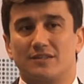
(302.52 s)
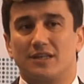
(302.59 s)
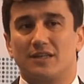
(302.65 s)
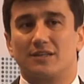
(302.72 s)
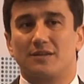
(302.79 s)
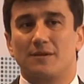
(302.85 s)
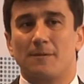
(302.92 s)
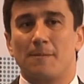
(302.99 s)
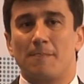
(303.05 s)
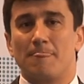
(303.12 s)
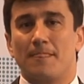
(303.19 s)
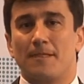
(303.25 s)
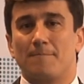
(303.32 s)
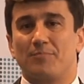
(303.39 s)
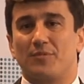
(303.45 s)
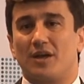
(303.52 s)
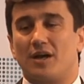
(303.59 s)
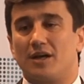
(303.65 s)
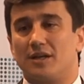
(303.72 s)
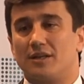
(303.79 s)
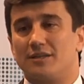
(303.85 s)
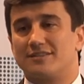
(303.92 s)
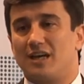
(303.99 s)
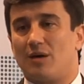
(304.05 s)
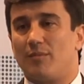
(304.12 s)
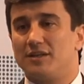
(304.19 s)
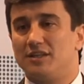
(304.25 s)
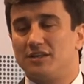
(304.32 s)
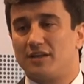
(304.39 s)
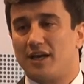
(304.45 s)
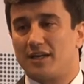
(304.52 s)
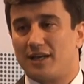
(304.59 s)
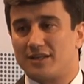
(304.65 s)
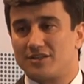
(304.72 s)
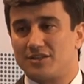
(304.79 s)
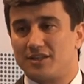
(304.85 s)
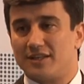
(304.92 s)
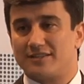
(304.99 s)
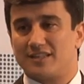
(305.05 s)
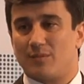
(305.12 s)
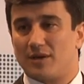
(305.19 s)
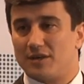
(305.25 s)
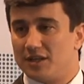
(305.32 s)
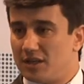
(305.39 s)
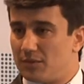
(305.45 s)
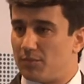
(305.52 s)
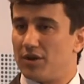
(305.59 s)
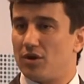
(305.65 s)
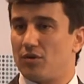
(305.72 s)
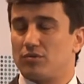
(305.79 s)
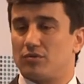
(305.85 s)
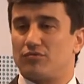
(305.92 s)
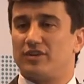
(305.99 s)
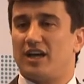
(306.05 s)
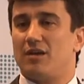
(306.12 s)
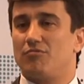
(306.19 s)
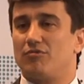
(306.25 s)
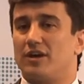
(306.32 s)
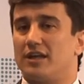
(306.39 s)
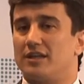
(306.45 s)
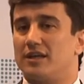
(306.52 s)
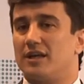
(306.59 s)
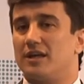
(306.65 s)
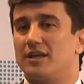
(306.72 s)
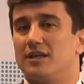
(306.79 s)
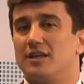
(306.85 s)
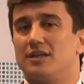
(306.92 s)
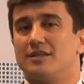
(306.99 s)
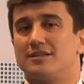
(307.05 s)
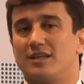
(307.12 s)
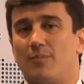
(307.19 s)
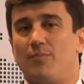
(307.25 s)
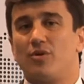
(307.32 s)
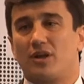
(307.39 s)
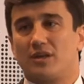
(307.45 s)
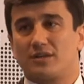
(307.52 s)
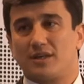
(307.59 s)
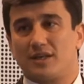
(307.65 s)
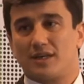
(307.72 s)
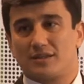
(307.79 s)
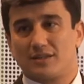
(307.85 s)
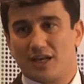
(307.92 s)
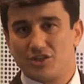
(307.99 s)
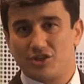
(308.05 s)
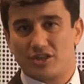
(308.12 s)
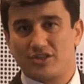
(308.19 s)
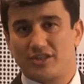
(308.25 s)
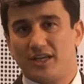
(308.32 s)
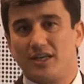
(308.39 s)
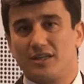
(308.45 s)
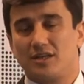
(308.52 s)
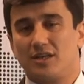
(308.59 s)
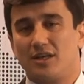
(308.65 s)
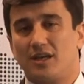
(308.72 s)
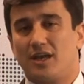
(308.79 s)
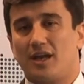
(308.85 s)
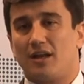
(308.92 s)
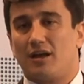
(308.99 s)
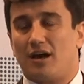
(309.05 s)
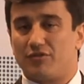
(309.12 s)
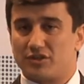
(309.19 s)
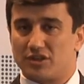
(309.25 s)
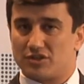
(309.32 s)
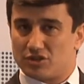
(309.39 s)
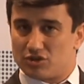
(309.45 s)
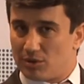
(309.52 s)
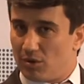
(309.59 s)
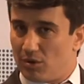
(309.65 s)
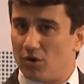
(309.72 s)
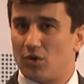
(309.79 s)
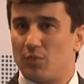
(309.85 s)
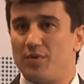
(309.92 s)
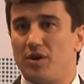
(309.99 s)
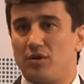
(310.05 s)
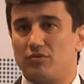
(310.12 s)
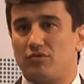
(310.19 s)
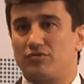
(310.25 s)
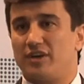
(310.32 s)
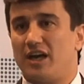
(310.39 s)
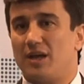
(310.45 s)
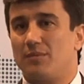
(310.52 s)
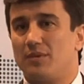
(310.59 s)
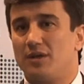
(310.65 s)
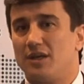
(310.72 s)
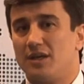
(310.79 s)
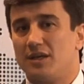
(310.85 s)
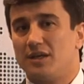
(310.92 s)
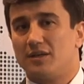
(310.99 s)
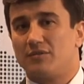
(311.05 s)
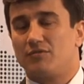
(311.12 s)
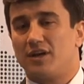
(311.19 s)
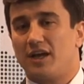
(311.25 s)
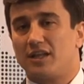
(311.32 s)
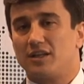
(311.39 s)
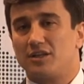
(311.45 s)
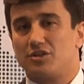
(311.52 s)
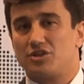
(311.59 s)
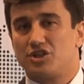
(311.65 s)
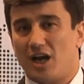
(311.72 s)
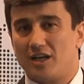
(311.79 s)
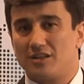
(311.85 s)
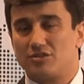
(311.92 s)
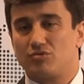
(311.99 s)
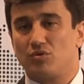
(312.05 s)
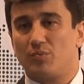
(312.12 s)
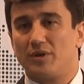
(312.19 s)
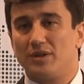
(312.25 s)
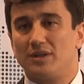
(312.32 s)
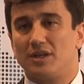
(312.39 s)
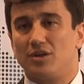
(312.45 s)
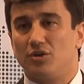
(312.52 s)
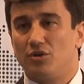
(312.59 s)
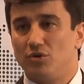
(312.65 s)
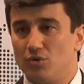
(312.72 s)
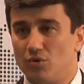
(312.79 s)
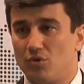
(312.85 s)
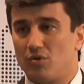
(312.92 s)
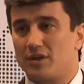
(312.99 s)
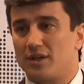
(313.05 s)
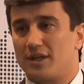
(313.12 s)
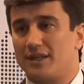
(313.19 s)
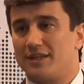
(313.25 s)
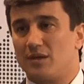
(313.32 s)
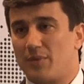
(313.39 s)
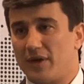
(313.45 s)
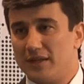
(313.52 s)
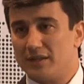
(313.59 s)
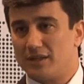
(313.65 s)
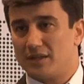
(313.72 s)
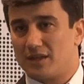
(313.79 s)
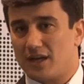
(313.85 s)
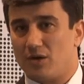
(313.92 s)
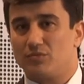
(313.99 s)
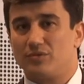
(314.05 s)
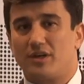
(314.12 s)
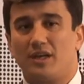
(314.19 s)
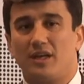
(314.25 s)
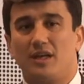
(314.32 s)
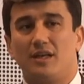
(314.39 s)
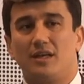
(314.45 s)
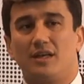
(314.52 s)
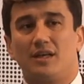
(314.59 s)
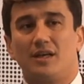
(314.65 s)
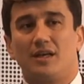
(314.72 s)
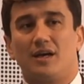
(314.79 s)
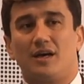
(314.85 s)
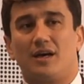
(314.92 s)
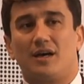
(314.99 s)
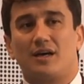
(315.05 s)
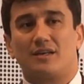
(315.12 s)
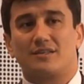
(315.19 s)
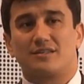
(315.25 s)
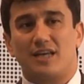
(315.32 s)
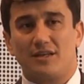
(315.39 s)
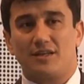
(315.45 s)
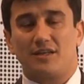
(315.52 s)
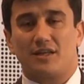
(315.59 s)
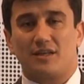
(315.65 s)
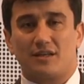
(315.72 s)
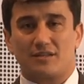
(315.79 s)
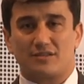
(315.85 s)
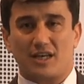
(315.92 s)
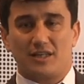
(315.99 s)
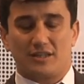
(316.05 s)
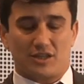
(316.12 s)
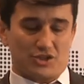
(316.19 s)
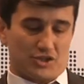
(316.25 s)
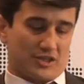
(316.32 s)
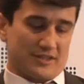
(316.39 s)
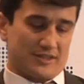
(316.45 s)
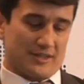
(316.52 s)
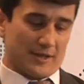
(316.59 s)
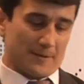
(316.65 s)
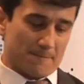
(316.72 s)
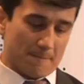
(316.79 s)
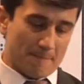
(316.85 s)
that uh, in Samani dynasty, in Samani period of time, we had a separate uh, Tajik state, and after this long period of time, we had a chance to build a new independent country, uh, sunny, uh, Tajikistan.